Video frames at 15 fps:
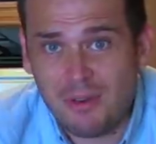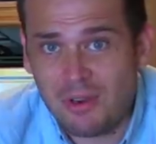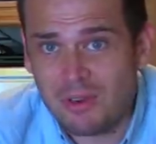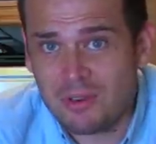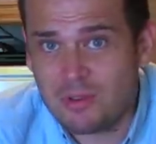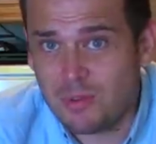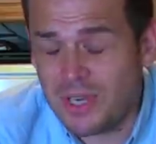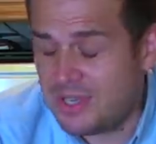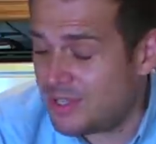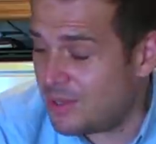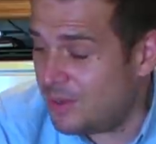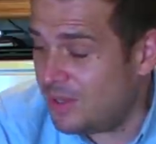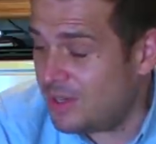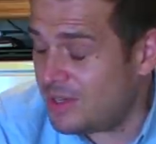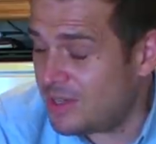on as the way you're
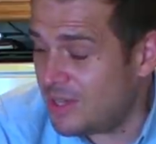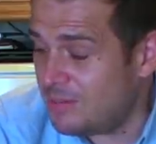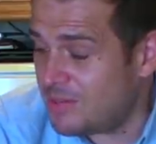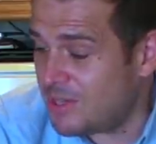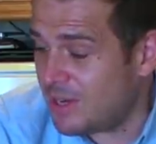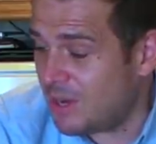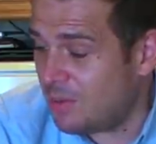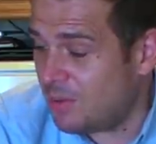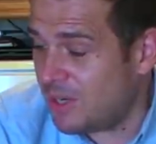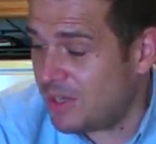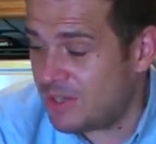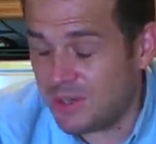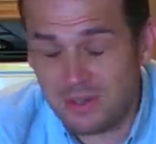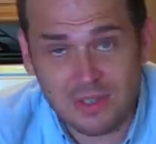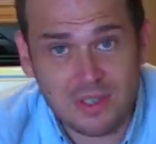doing. You seem to know what you're
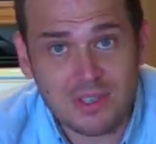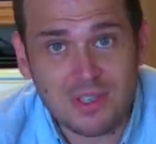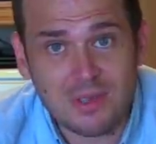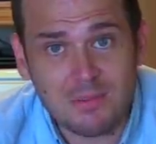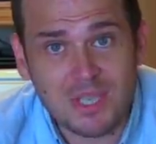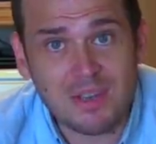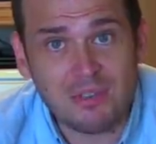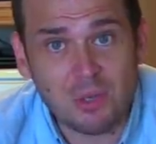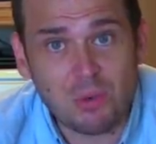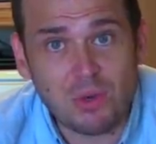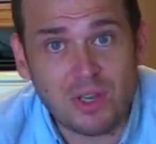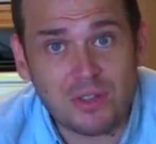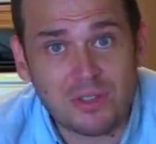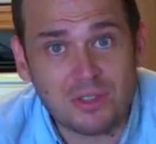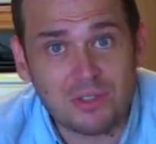doing, you seem to have it all
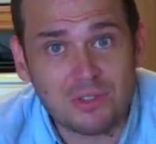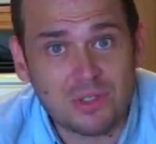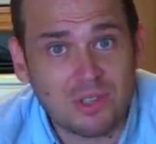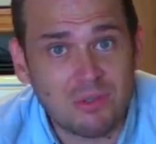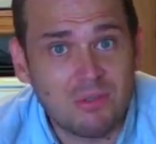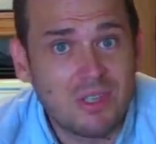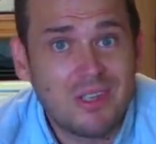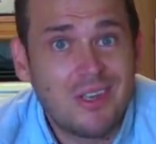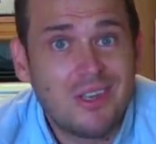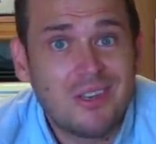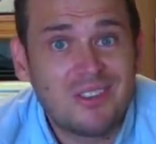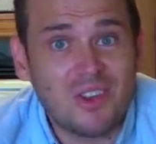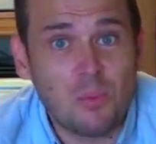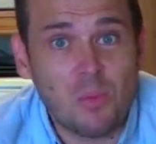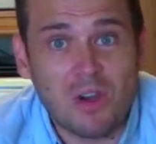under control.
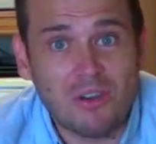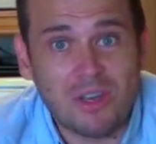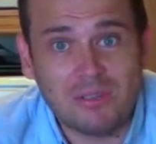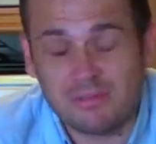Don't worry.